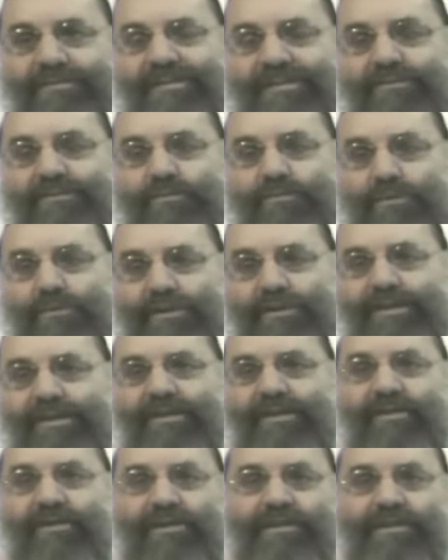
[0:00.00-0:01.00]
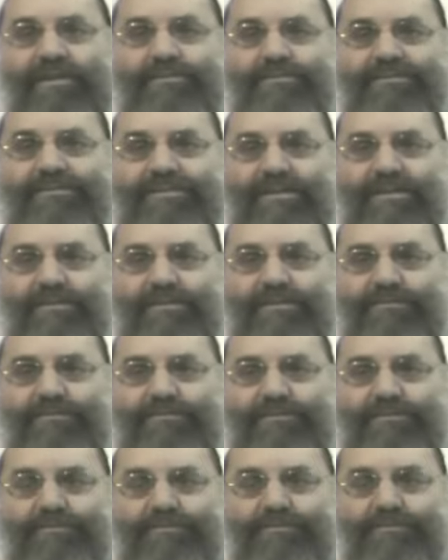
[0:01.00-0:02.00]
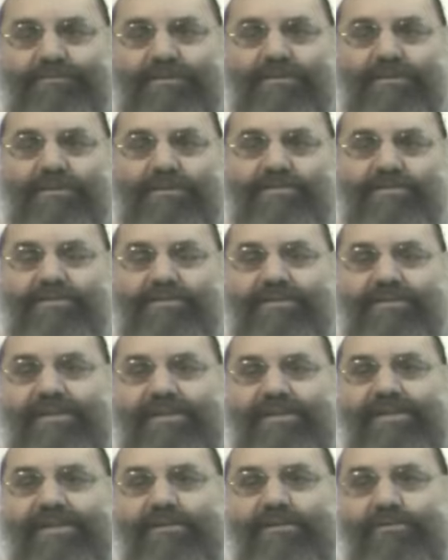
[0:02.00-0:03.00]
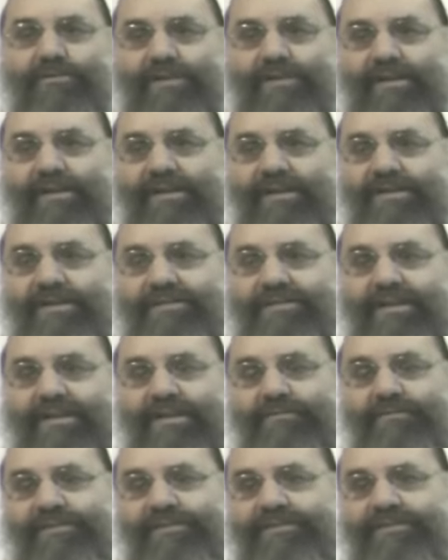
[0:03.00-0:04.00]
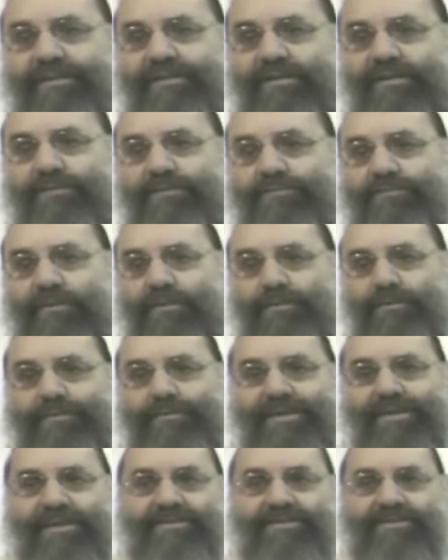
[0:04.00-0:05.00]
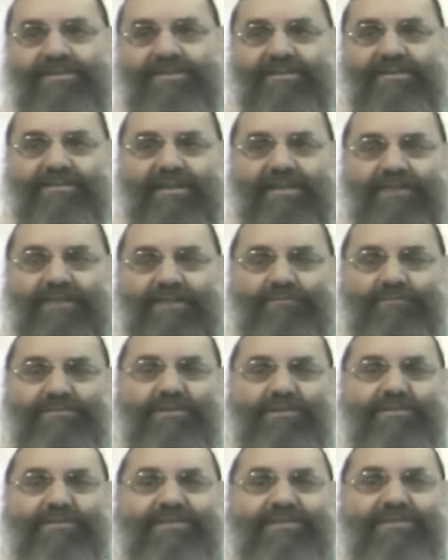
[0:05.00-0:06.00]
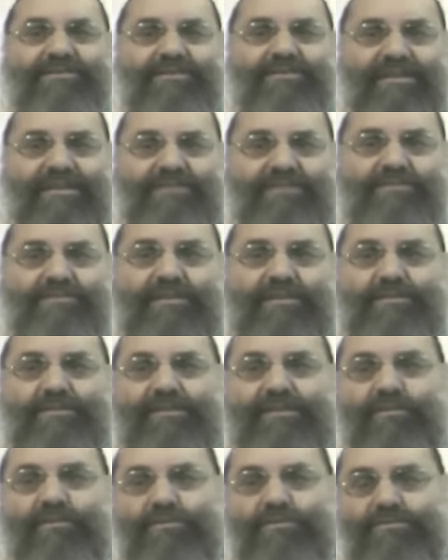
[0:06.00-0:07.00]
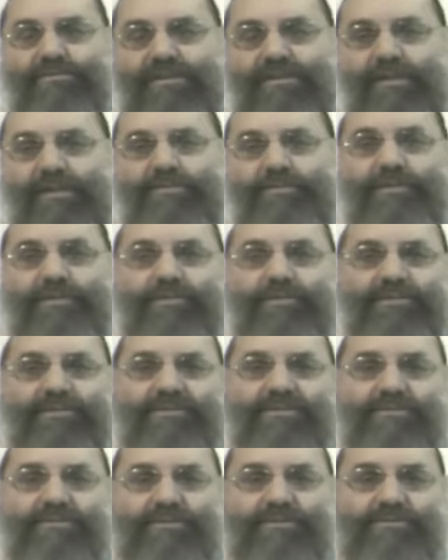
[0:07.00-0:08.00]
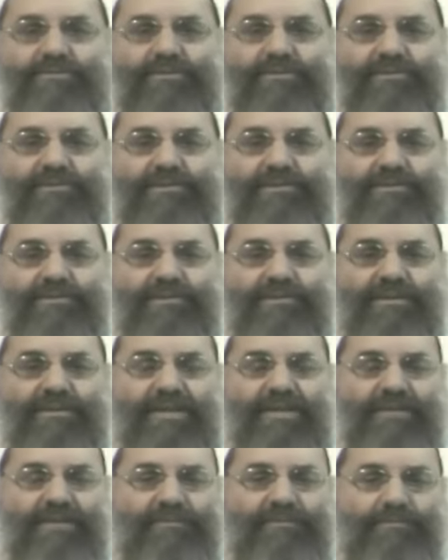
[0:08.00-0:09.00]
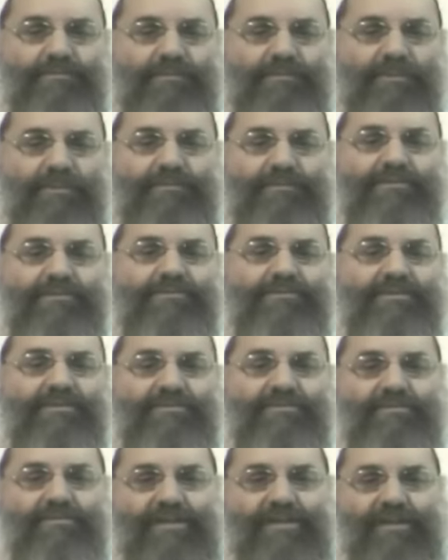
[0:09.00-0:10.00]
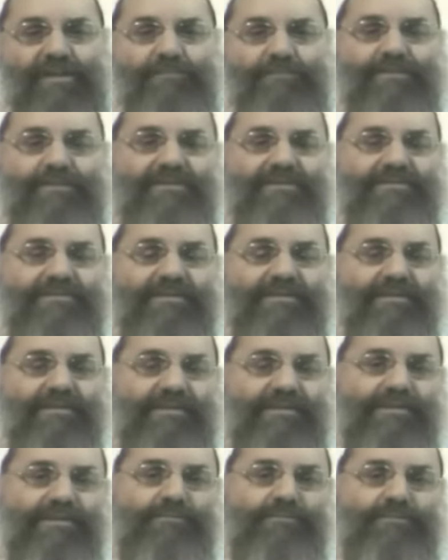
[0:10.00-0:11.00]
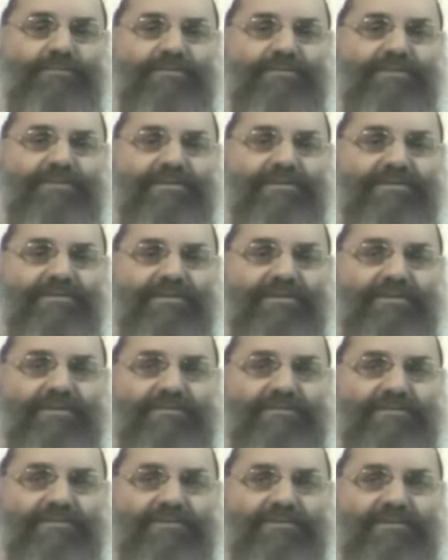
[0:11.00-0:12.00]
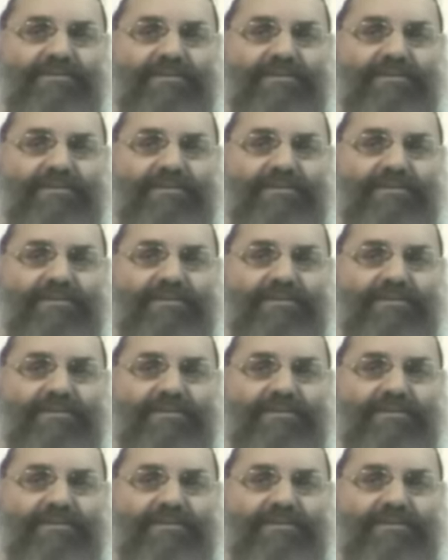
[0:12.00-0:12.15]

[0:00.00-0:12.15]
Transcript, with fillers: He's working on himself, so then he'll realize that every single problem he has in his life was only sent to him in order to help him on this mission. Every problem is just to help us improve ourselves.